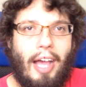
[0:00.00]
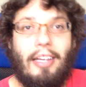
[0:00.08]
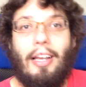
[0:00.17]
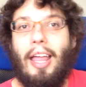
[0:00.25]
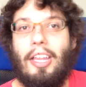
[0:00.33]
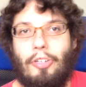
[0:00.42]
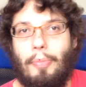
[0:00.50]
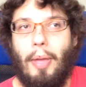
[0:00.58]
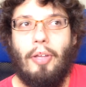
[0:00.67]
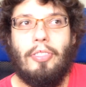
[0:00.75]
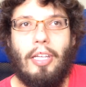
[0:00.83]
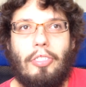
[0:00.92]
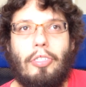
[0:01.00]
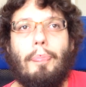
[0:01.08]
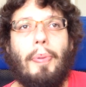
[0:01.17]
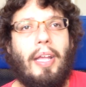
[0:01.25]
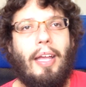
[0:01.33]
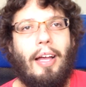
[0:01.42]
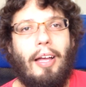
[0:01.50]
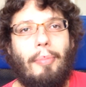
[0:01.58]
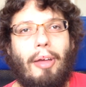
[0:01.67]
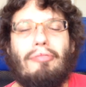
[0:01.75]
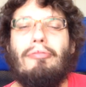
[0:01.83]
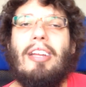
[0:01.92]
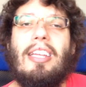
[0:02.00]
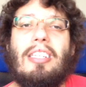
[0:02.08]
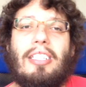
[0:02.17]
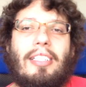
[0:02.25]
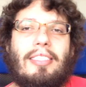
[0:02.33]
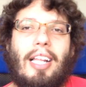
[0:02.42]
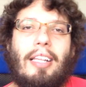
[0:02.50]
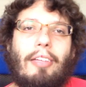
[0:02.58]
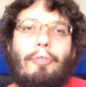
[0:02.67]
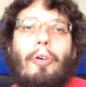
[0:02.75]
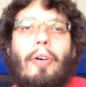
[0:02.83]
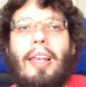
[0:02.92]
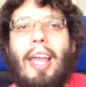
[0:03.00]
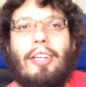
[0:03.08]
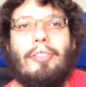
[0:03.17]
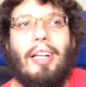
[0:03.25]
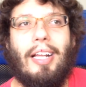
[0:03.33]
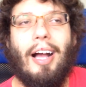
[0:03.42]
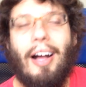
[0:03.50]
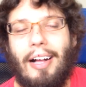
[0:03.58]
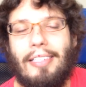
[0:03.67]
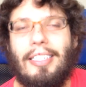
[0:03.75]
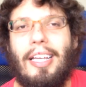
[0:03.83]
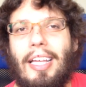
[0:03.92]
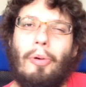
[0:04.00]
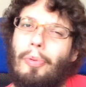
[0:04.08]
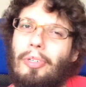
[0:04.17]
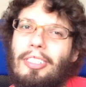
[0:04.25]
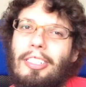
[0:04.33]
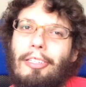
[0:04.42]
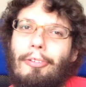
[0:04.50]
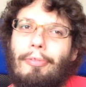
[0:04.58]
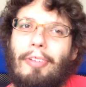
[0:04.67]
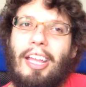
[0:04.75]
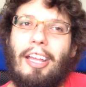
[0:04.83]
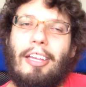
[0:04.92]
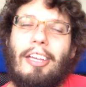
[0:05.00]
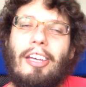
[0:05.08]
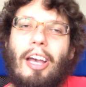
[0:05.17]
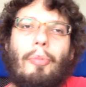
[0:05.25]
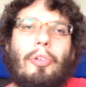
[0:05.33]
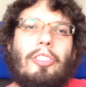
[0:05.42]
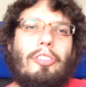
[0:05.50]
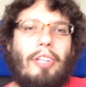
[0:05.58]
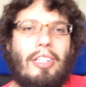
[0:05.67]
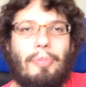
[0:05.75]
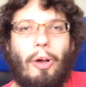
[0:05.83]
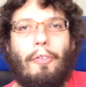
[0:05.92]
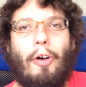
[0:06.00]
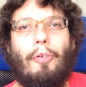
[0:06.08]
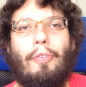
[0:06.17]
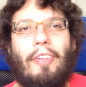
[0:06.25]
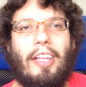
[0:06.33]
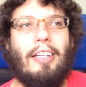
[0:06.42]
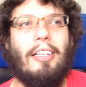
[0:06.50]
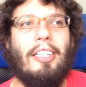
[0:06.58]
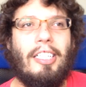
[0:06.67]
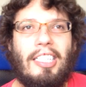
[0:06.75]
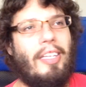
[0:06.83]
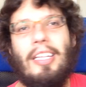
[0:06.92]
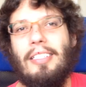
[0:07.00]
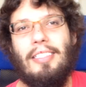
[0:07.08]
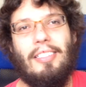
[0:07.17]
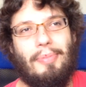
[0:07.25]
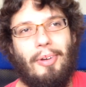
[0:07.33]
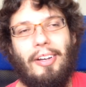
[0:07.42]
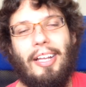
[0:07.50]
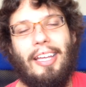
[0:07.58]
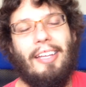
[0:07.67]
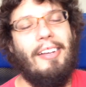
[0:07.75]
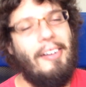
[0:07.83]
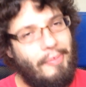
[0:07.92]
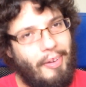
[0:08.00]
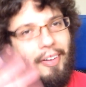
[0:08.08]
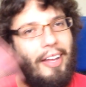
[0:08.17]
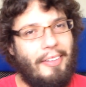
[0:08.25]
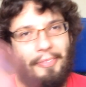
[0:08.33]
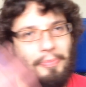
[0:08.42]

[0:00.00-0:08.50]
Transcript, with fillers: and electric motor, to become a range extender for electric cars? What do you think? And what does Transport Evolved think? See you tomorrow, Nikki. Bye-bye.